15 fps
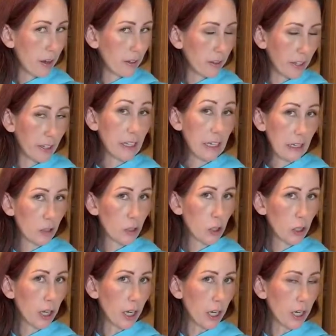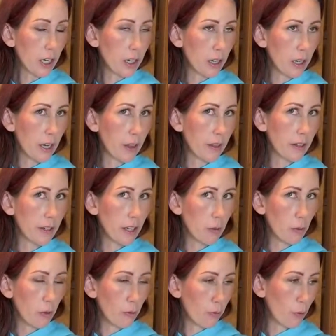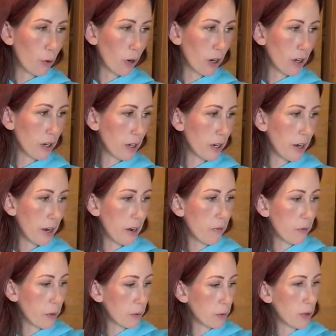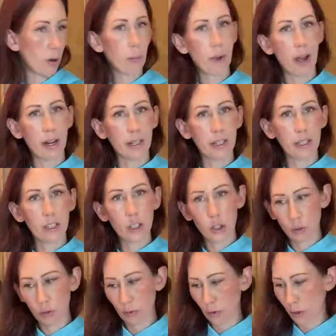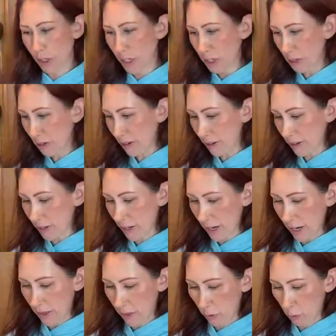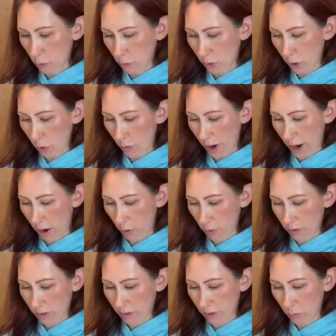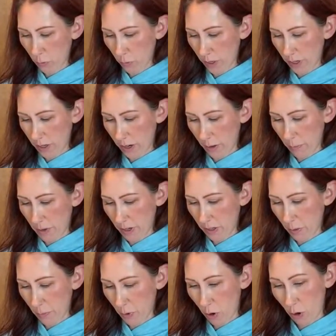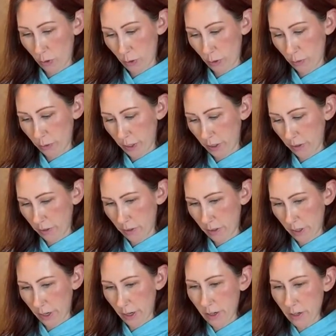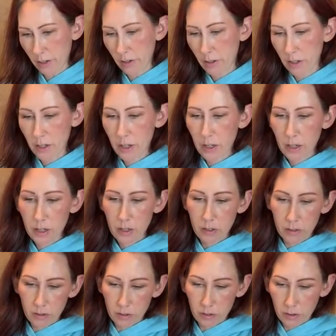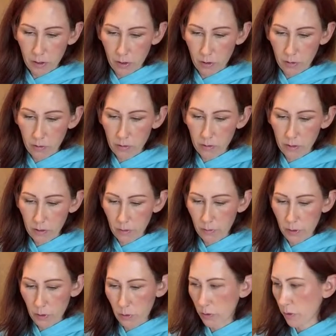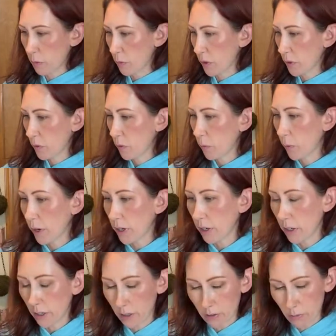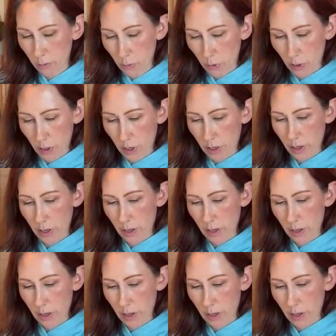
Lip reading: like yesterday and the day before, and I have those all packaged over here, and those will go out when I pick up Arlo later today. So if you're someone waiting for,